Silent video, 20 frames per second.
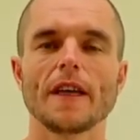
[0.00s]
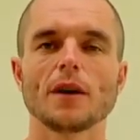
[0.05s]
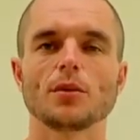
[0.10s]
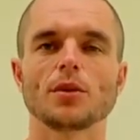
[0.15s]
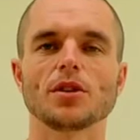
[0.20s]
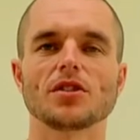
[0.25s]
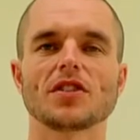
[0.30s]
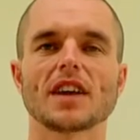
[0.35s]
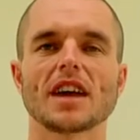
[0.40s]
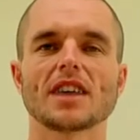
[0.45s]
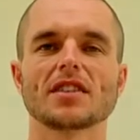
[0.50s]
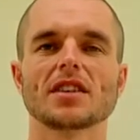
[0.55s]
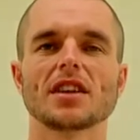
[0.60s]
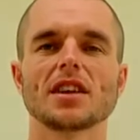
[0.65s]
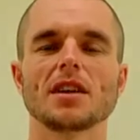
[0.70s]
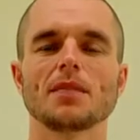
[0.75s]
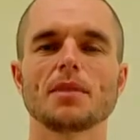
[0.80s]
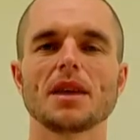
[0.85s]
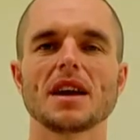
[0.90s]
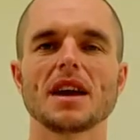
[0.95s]
which that's going
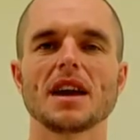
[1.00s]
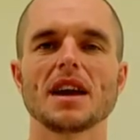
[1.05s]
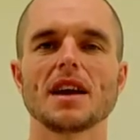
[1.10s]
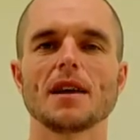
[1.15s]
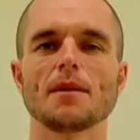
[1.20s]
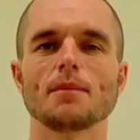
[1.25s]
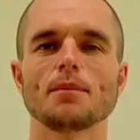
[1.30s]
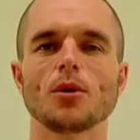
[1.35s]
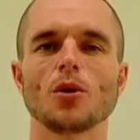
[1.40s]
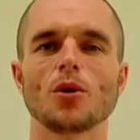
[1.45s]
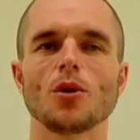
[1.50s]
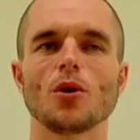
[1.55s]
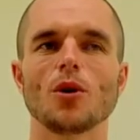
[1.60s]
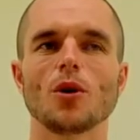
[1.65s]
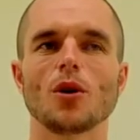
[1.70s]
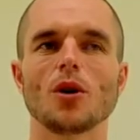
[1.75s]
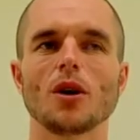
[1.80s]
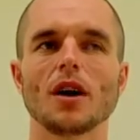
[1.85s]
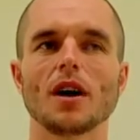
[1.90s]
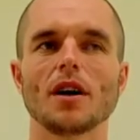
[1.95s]
to be more